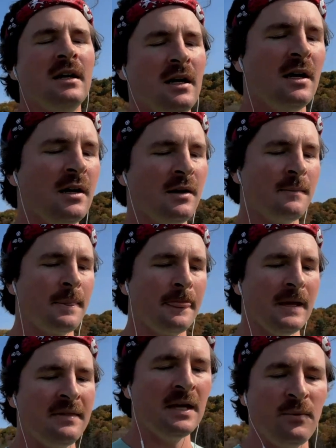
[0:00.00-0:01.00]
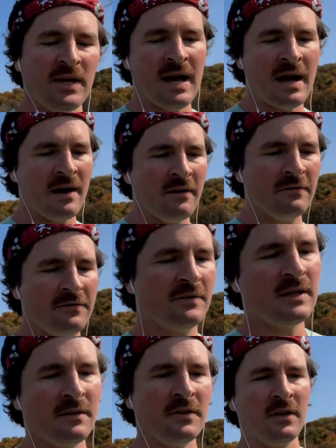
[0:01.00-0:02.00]
And then we have
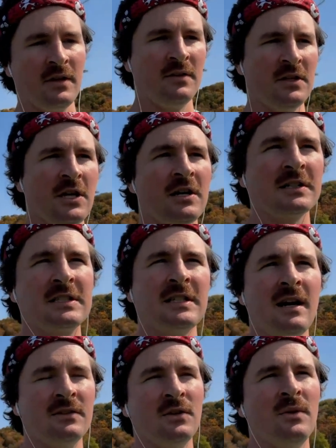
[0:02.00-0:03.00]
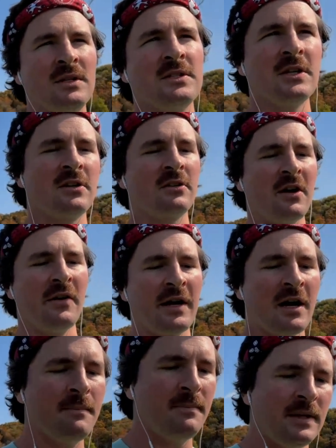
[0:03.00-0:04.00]
kind of the young stock, the ones that are growing
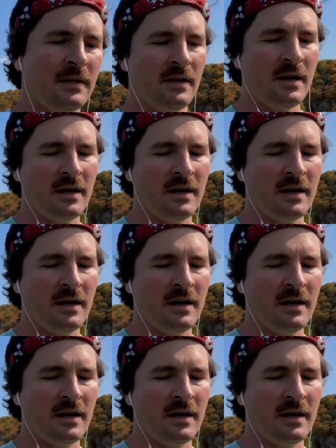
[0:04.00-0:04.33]
up and